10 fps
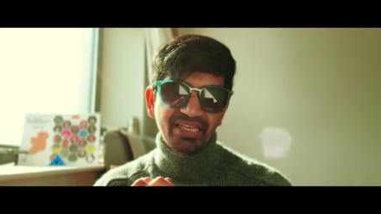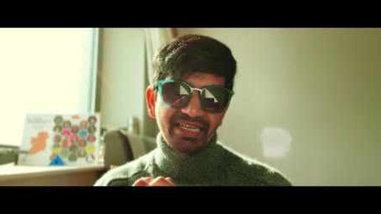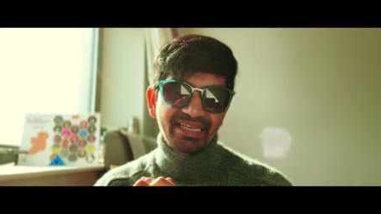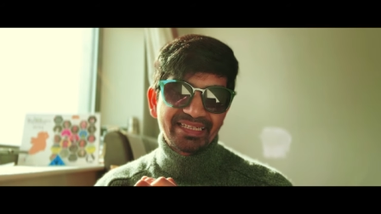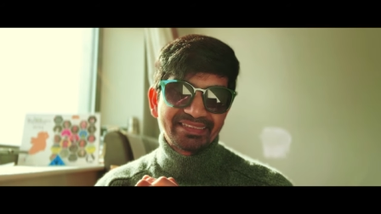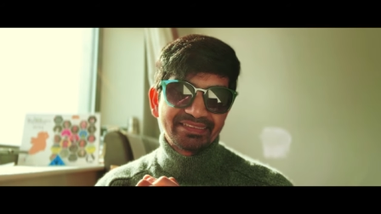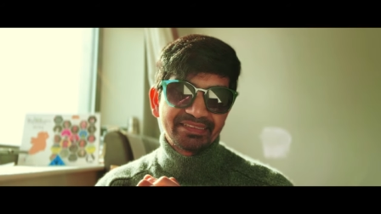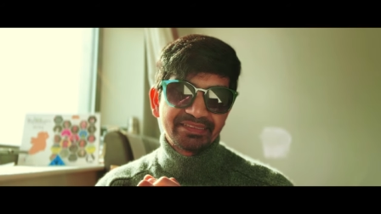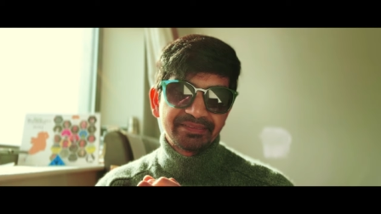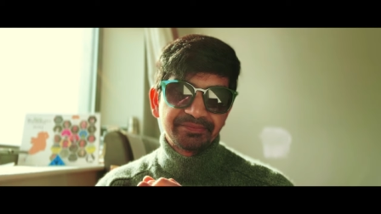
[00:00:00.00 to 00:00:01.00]
And
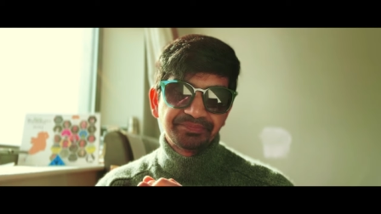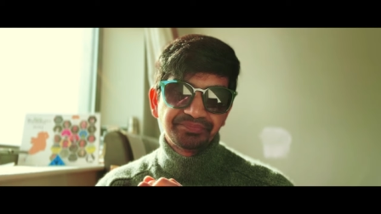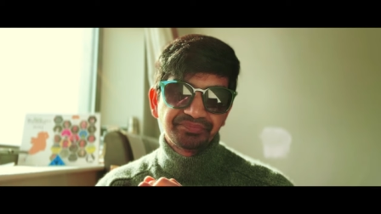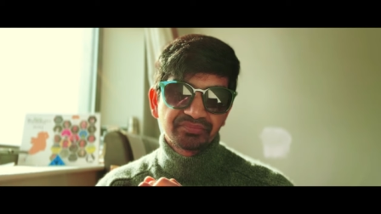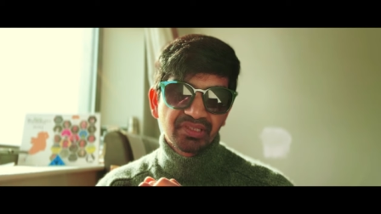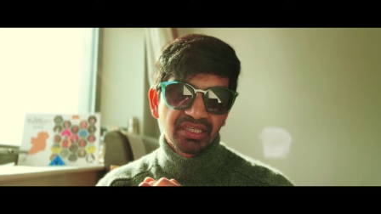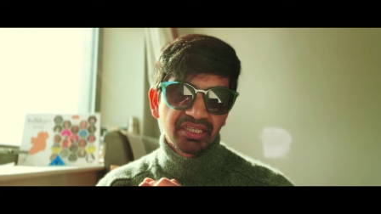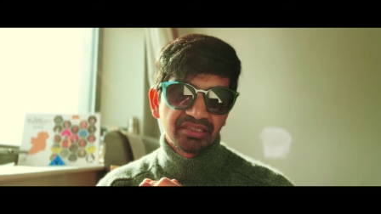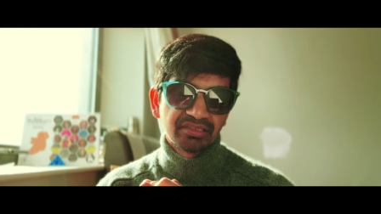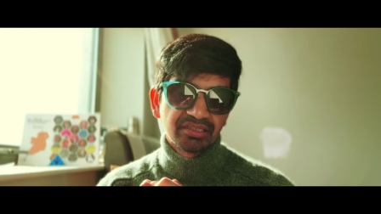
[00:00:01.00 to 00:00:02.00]

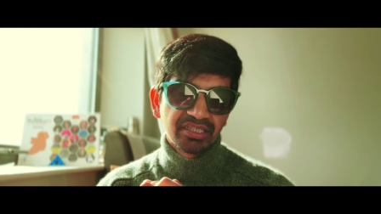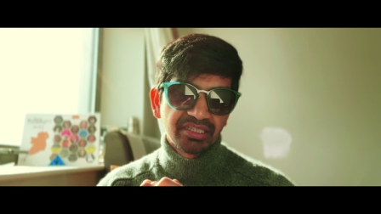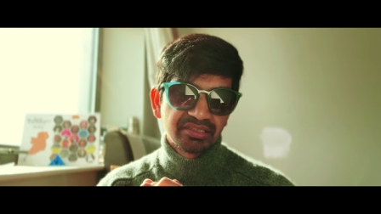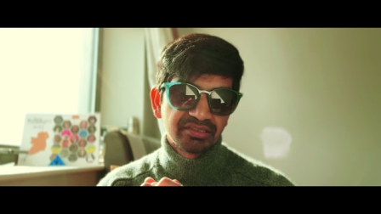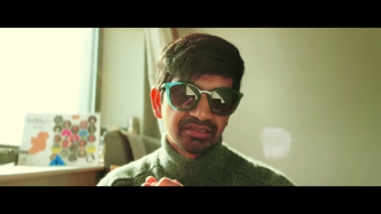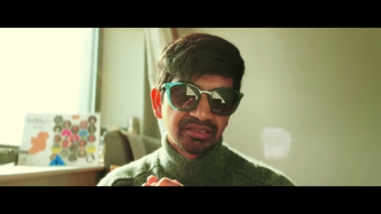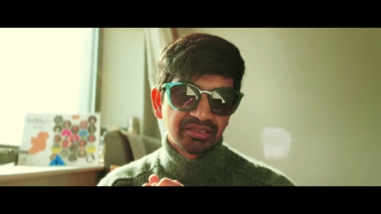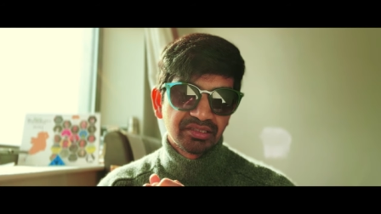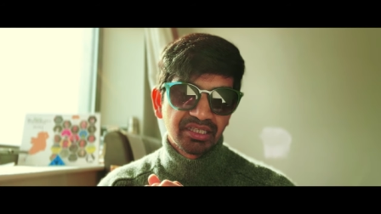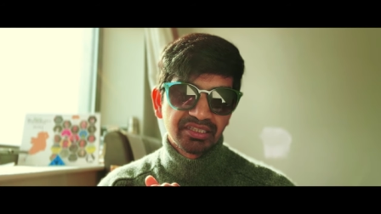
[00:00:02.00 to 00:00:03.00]

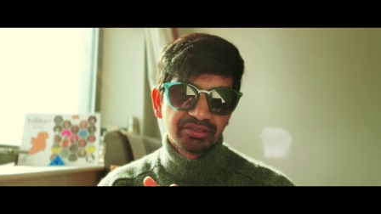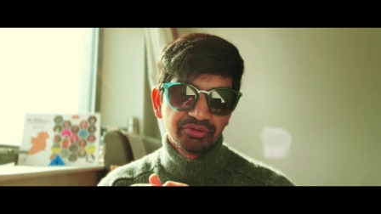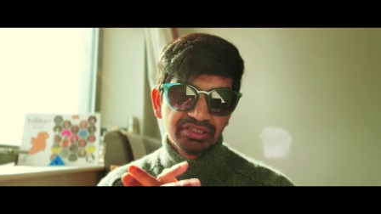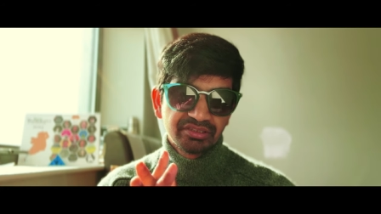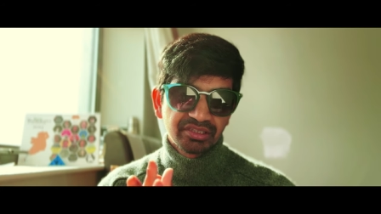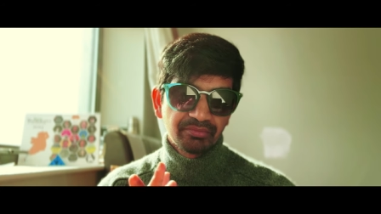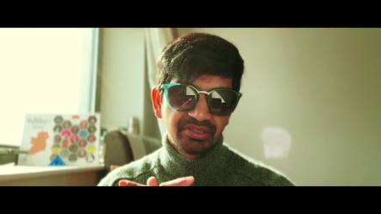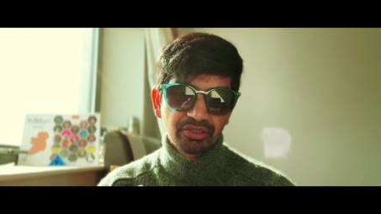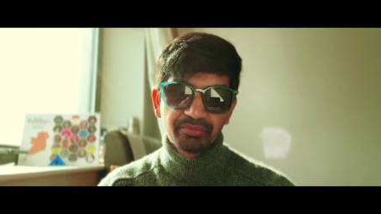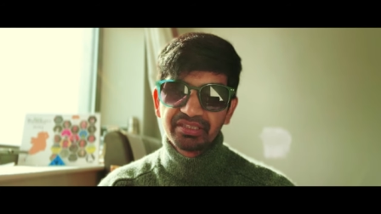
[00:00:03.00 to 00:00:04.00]
you need some
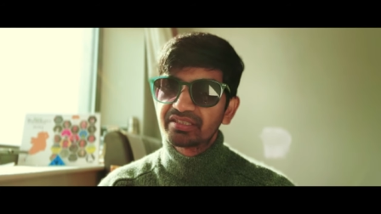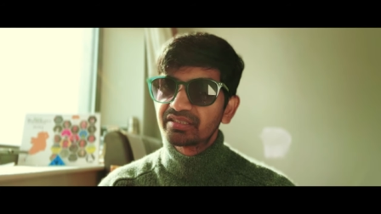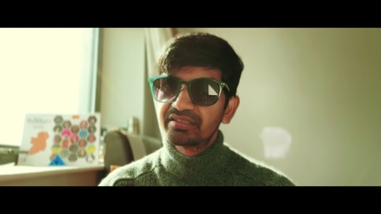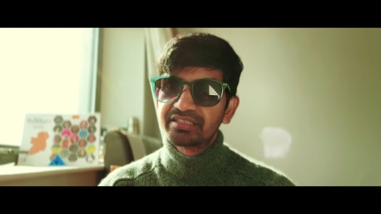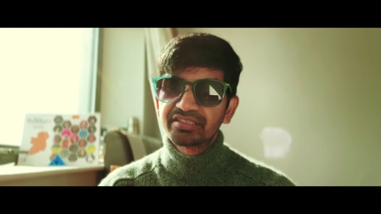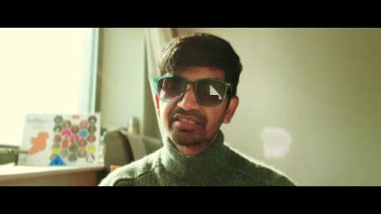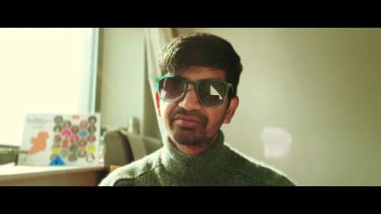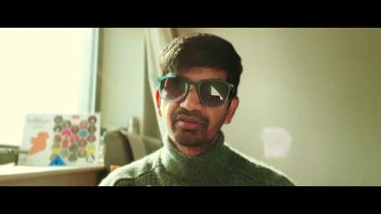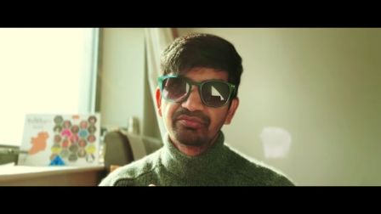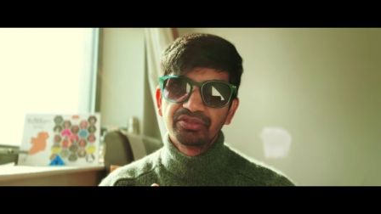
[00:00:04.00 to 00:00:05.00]
recommendation letters
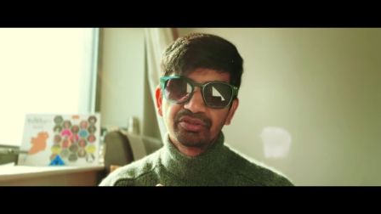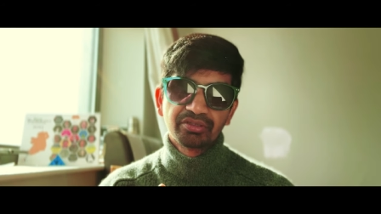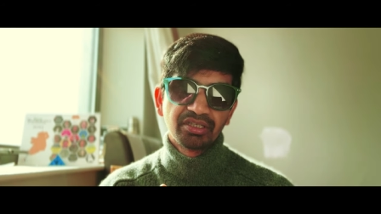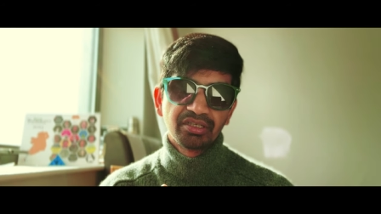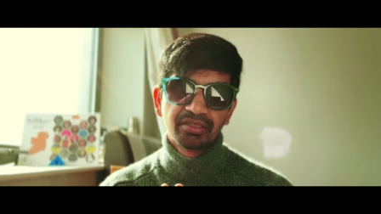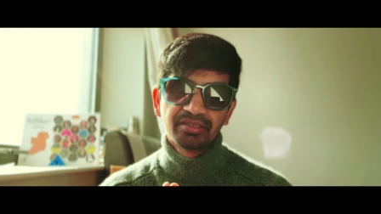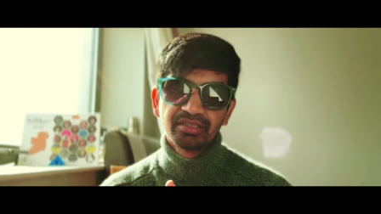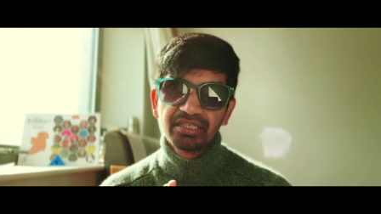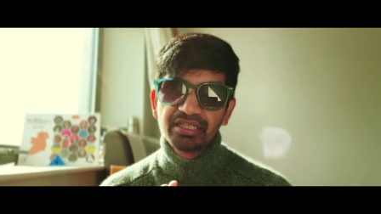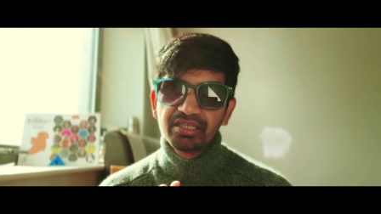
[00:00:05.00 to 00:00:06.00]
from your
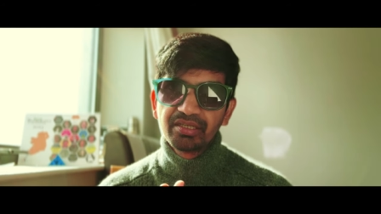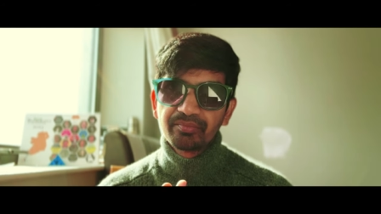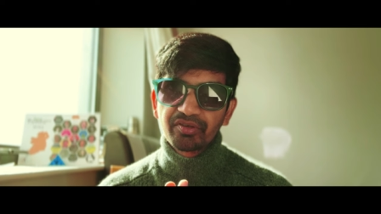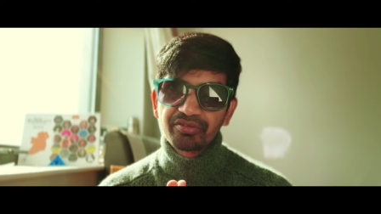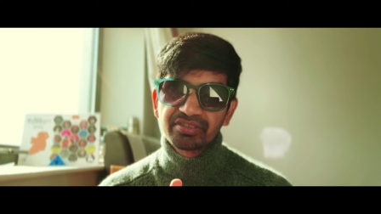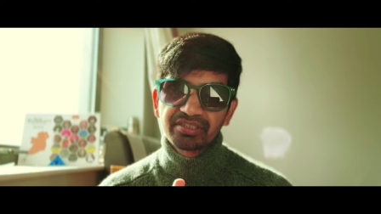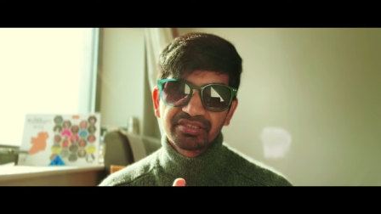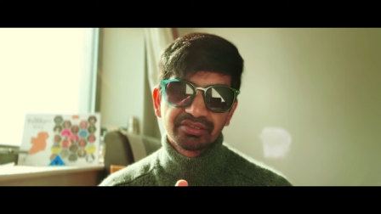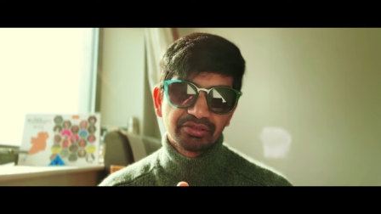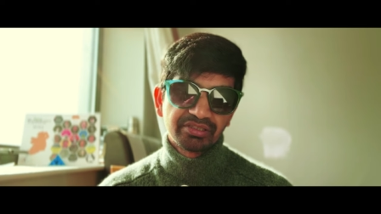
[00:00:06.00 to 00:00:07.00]

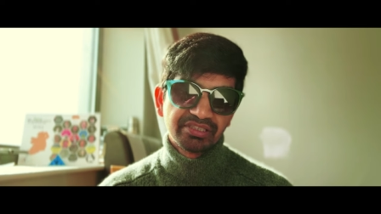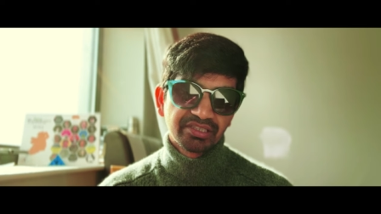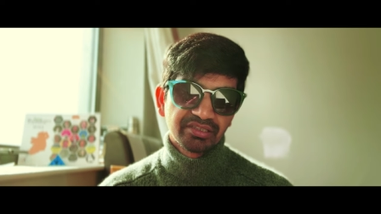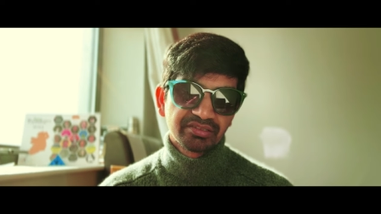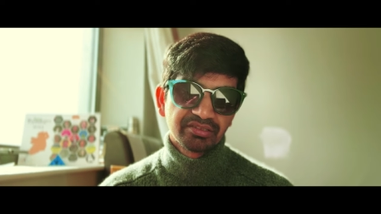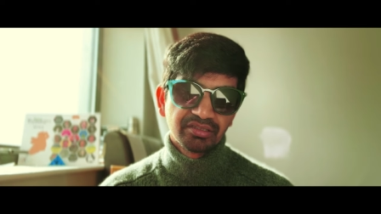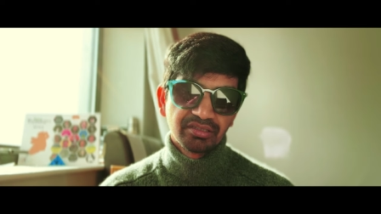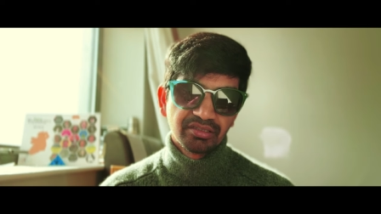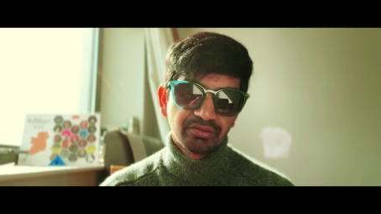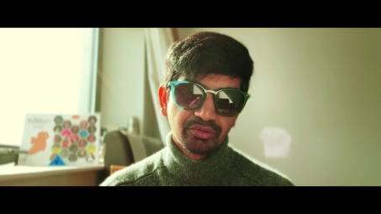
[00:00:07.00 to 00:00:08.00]
professors or teachers
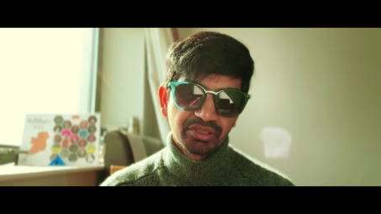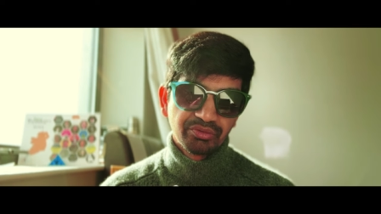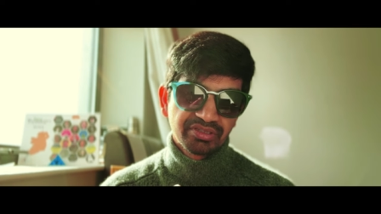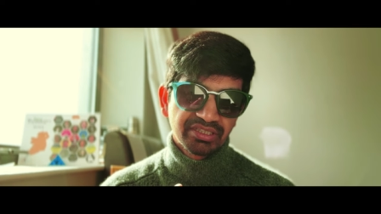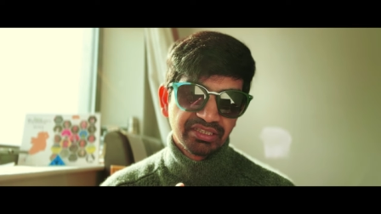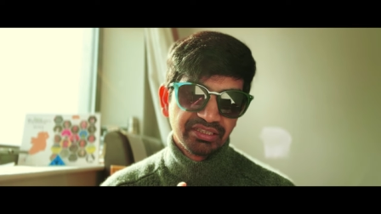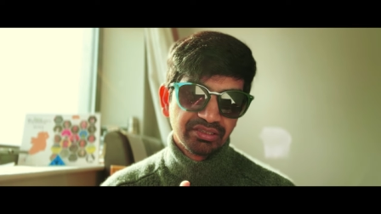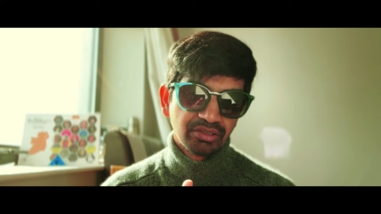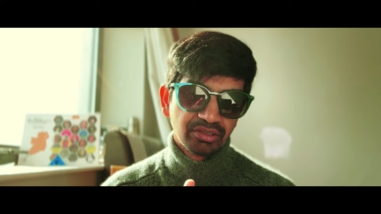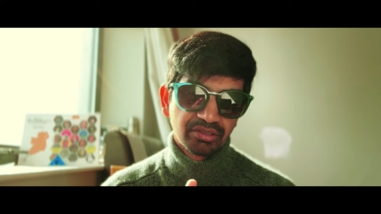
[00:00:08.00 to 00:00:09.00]
where you are
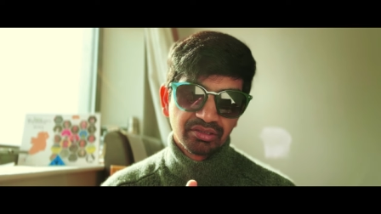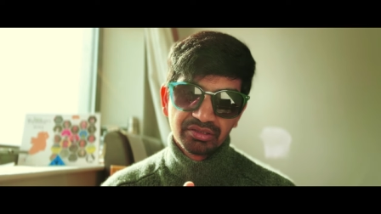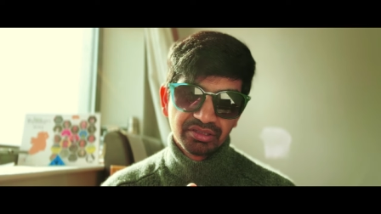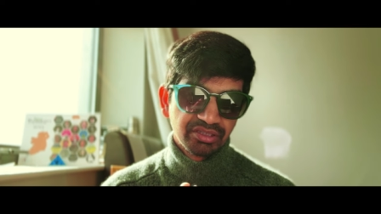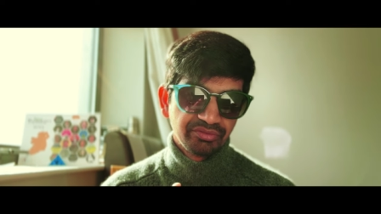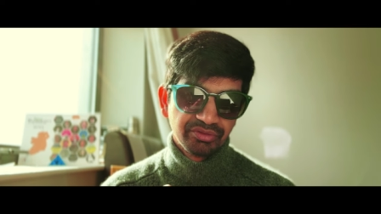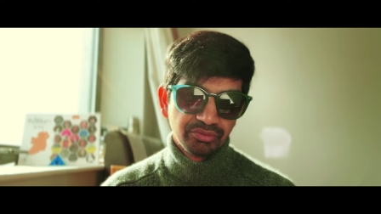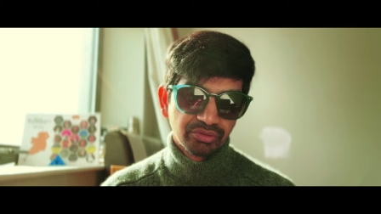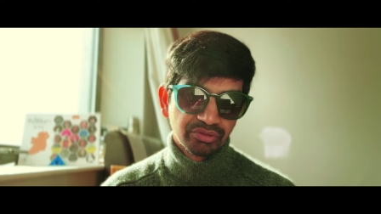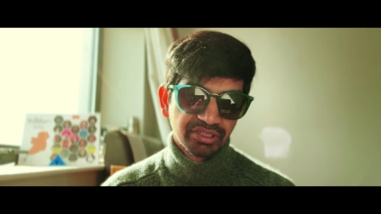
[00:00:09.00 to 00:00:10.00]
studying, or if
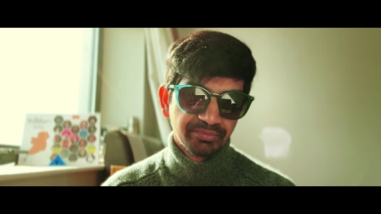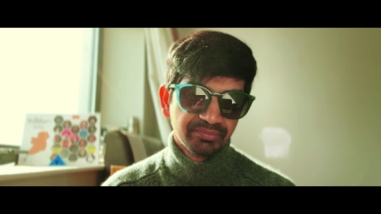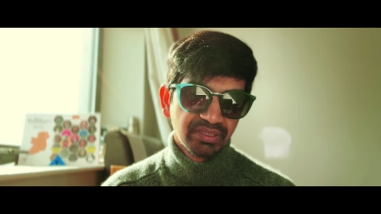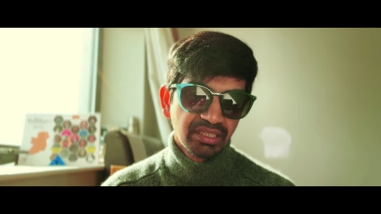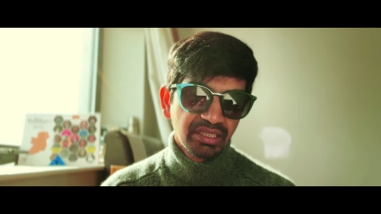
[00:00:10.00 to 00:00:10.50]
you know them.